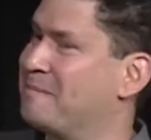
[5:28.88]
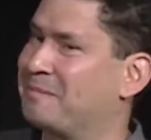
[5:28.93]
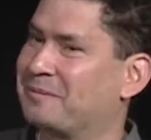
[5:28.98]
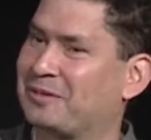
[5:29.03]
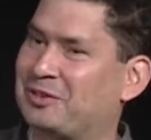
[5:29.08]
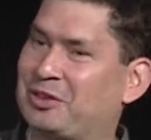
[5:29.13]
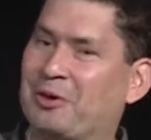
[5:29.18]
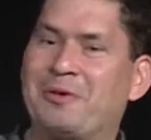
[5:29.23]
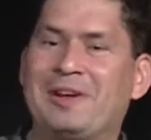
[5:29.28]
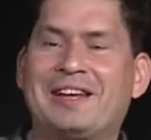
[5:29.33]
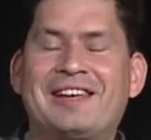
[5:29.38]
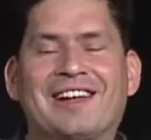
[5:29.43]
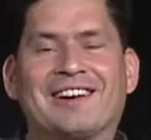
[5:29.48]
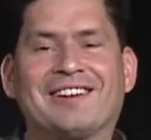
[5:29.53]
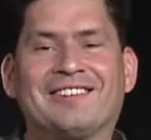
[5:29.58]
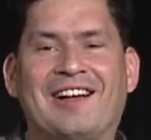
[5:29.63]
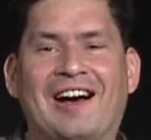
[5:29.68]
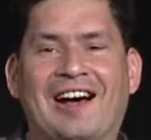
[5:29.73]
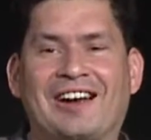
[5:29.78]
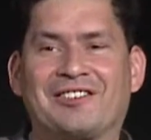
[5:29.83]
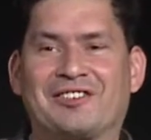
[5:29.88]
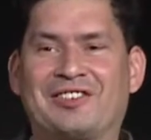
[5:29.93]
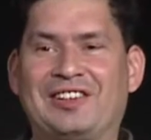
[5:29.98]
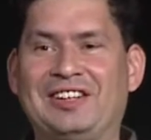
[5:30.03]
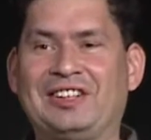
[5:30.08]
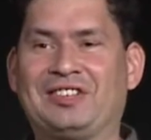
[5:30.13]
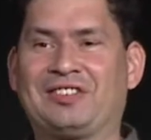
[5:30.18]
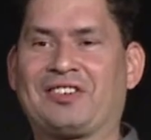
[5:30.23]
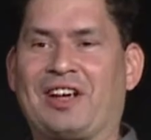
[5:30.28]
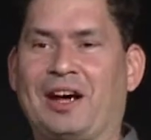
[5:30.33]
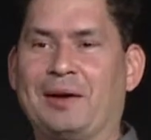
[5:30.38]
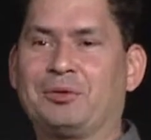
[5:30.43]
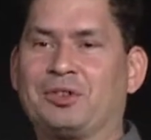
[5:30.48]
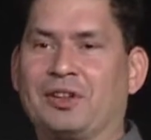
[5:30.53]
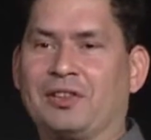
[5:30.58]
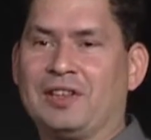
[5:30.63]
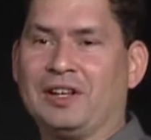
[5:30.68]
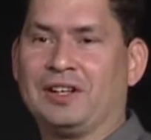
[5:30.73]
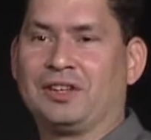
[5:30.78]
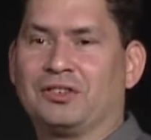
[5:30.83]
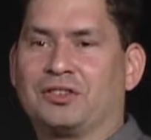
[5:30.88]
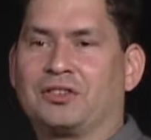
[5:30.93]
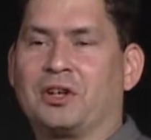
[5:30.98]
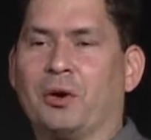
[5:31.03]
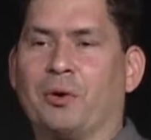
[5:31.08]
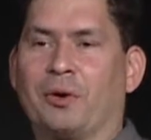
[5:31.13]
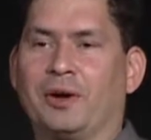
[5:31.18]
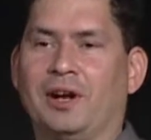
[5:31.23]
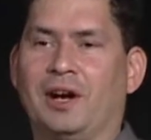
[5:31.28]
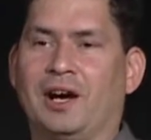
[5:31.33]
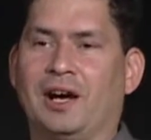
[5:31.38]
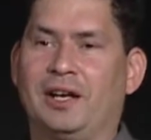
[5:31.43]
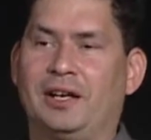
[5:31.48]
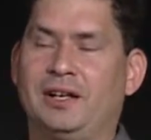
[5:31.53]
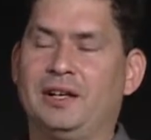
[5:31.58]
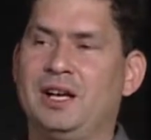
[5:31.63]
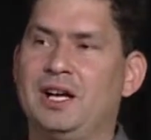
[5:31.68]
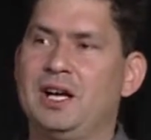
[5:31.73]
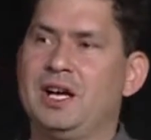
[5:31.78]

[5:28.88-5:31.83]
So we get a lot of these types of things going on